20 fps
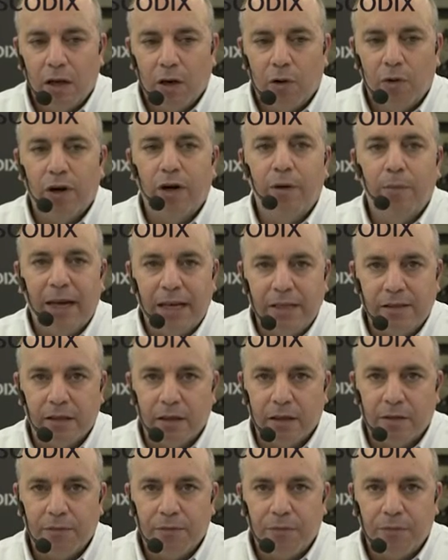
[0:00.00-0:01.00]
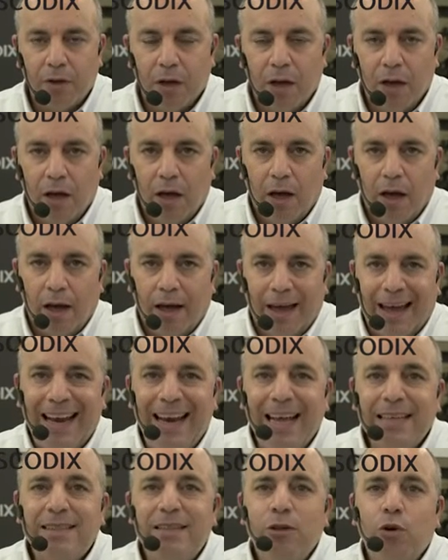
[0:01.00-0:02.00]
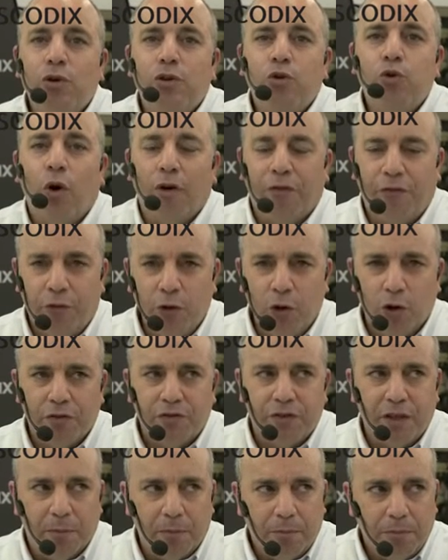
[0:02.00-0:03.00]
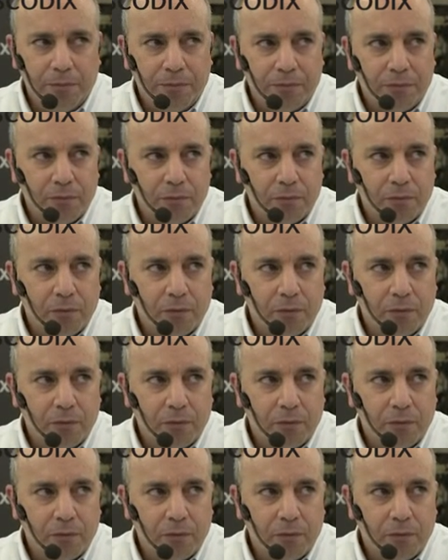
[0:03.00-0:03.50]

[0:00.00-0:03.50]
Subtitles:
were amazing. And let's look to a few of them.